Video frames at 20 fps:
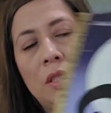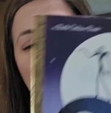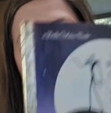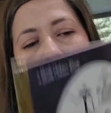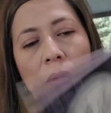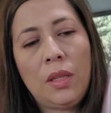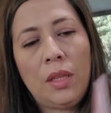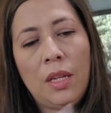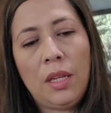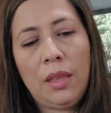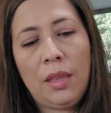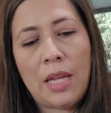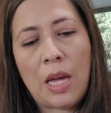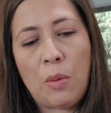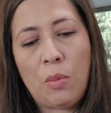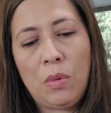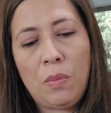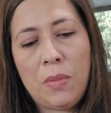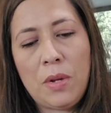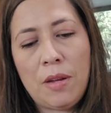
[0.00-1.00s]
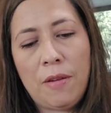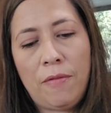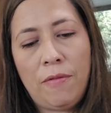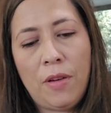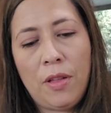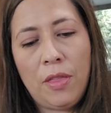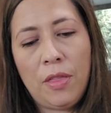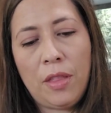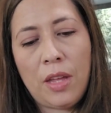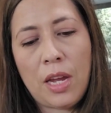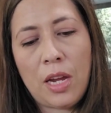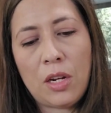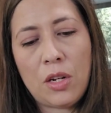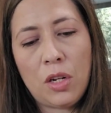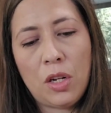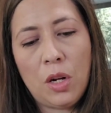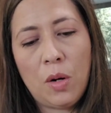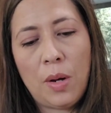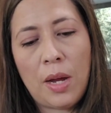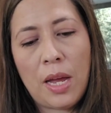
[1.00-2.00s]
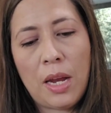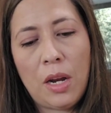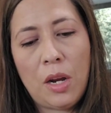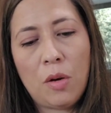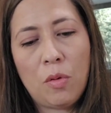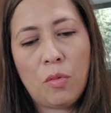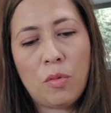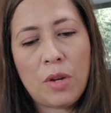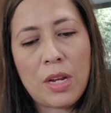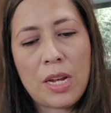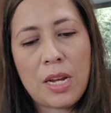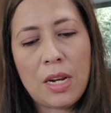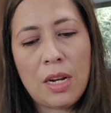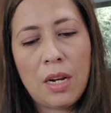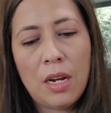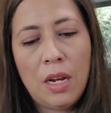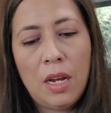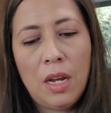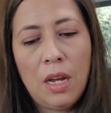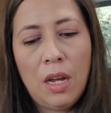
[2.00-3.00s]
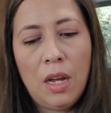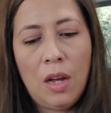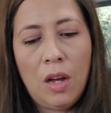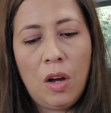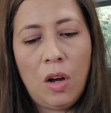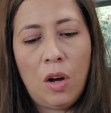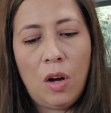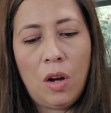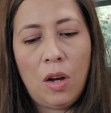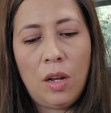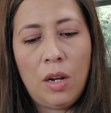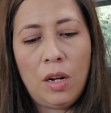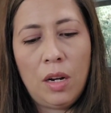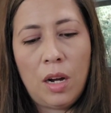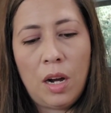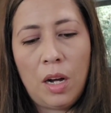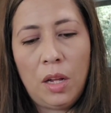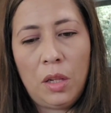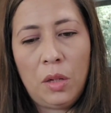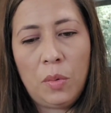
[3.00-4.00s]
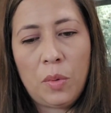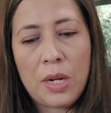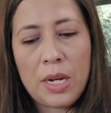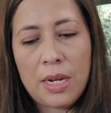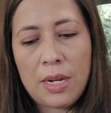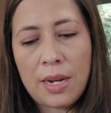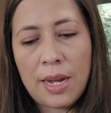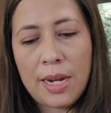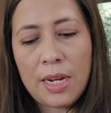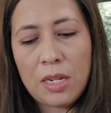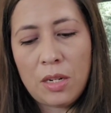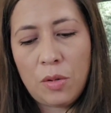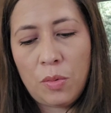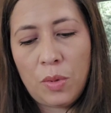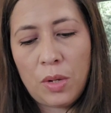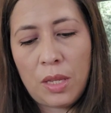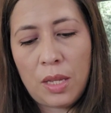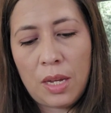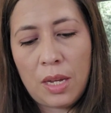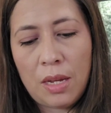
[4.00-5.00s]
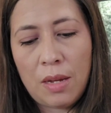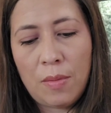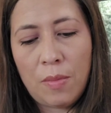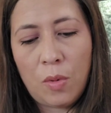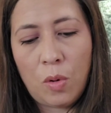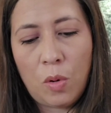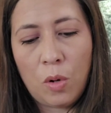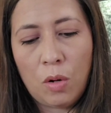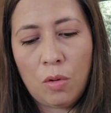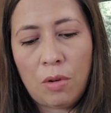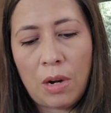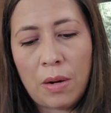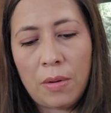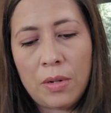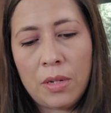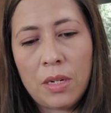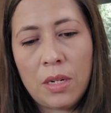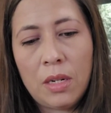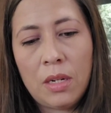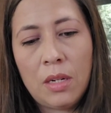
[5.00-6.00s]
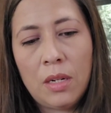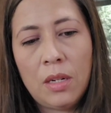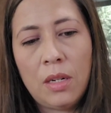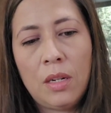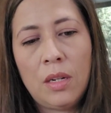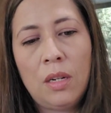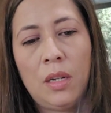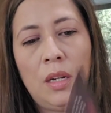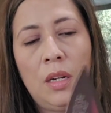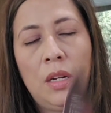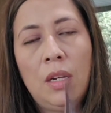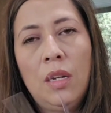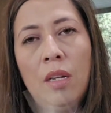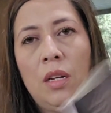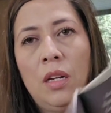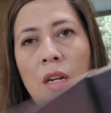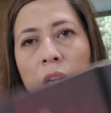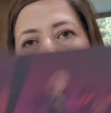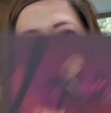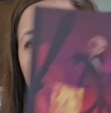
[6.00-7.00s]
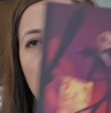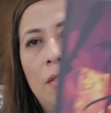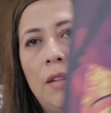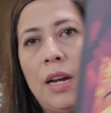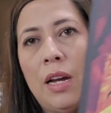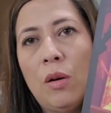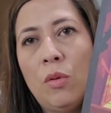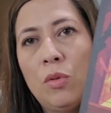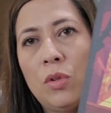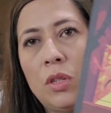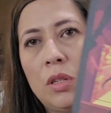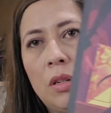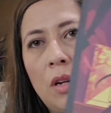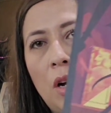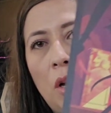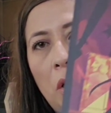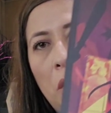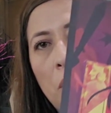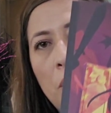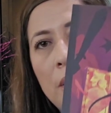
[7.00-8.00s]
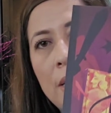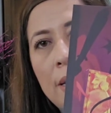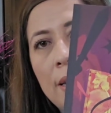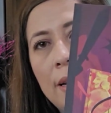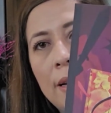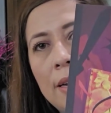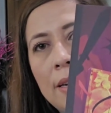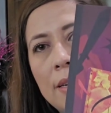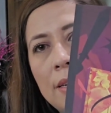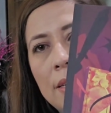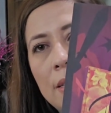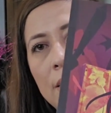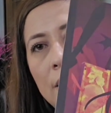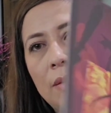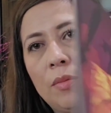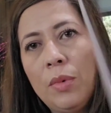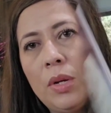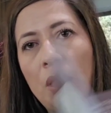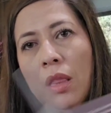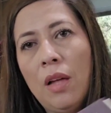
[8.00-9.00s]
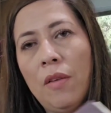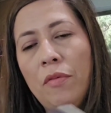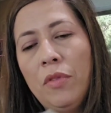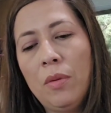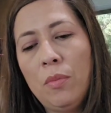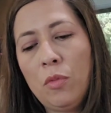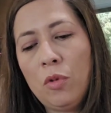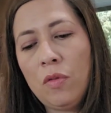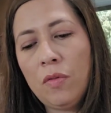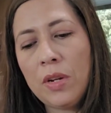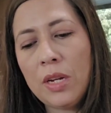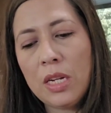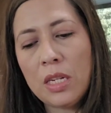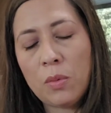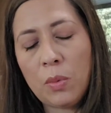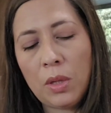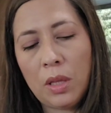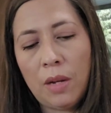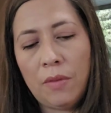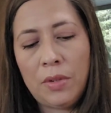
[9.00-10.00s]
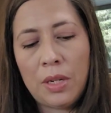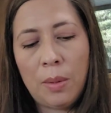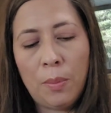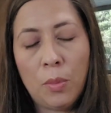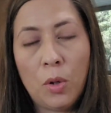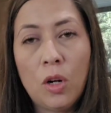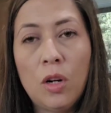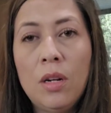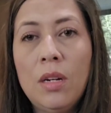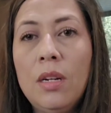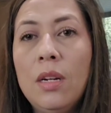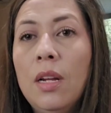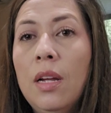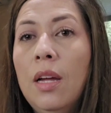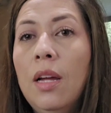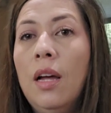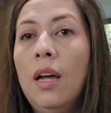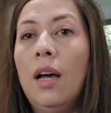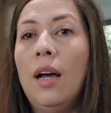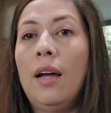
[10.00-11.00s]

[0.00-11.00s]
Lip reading: So I thought that would be a fun thing to go ahead and read on Halloween night with him, or right around Halloween night. We love the movies. We love Tim Burton.